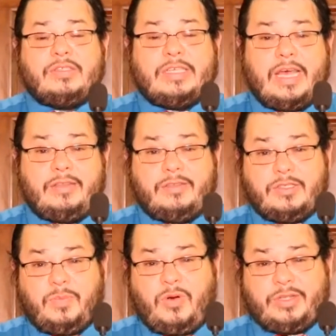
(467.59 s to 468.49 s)
send
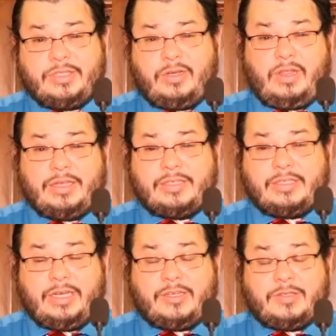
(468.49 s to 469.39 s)
support to your
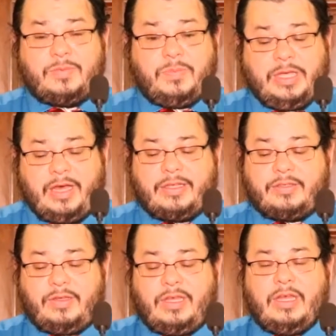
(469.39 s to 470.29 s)
legislators
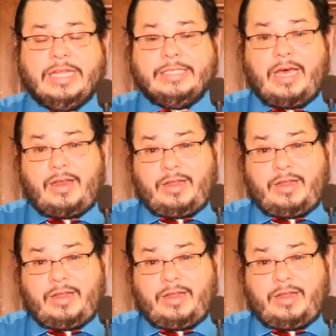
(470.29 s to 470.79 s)
because And